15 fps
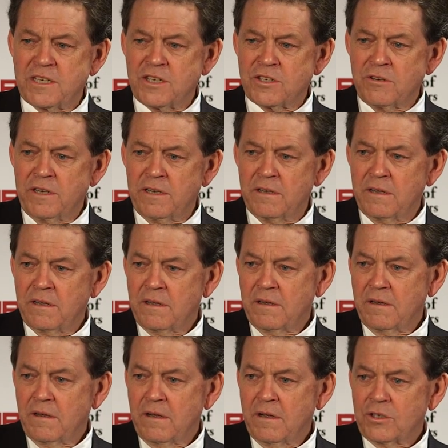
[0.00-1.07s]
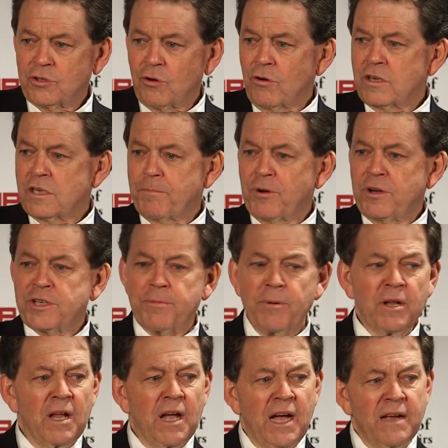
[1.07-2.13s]
history, shortened
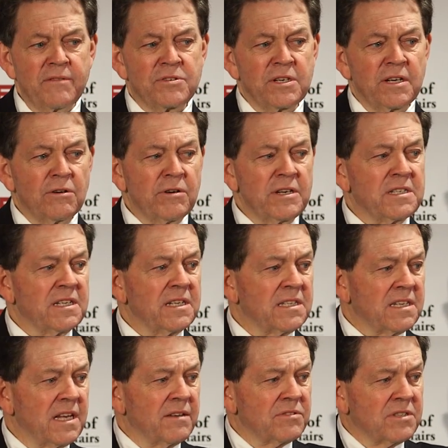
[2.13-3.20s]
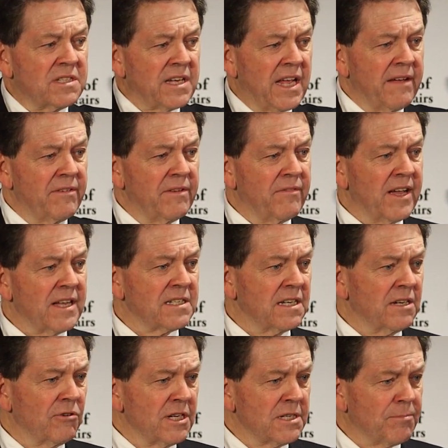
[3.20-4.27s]
depreciable lives to increase the incentives to save, invest,
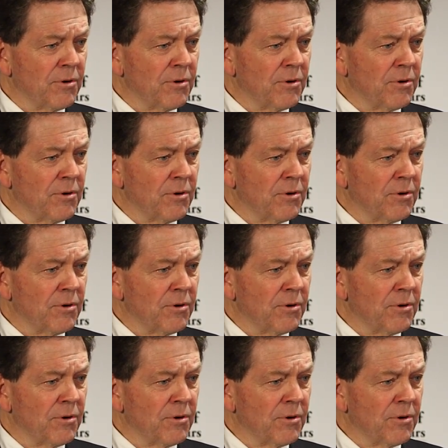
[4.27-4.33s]
increase